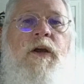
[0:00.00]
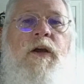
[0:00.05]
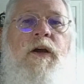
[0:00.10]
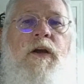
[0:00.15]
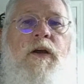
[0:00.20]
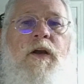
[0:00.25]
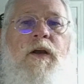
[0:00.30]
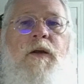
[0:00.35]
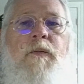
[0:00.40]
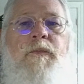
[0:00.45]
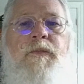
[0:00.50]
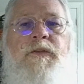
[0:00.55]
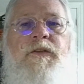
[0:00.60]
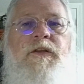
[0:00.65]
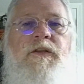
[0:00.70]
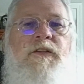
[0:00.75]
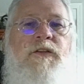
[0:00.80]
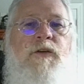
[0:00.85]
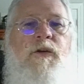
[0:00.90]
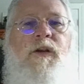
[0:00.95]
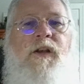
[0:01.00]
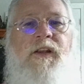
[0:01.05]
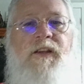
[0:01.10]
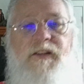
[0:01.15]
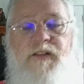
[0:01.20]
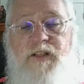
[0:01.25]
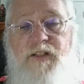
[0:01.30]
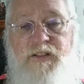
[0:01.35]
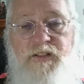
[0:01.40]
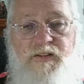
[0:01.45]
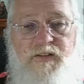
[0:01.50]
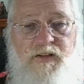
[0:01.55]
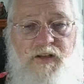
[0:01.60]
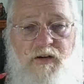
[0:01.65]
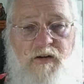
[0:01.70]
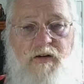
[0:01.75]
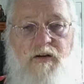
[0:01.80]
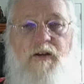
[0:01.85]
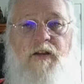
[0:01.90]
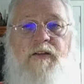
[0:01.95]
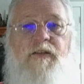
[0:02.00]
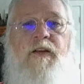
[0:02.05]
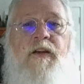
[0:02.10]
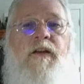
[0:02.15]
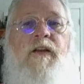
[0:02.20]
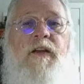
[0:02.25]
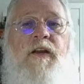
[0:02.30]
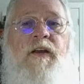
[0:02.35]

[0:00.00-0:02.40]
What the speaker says: to at least consider a